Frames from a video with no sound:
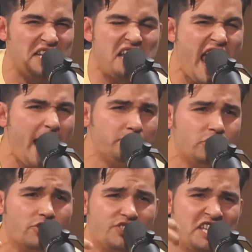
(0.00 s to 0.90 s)
that
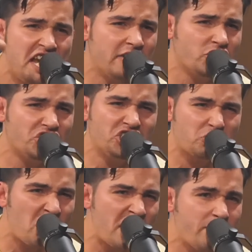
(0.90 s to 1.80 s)
captures the inner
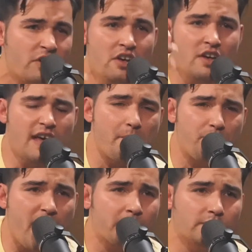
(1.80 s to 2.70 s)
strife
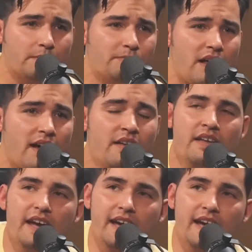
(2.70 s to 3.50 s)
and blah, blah, blah, blah.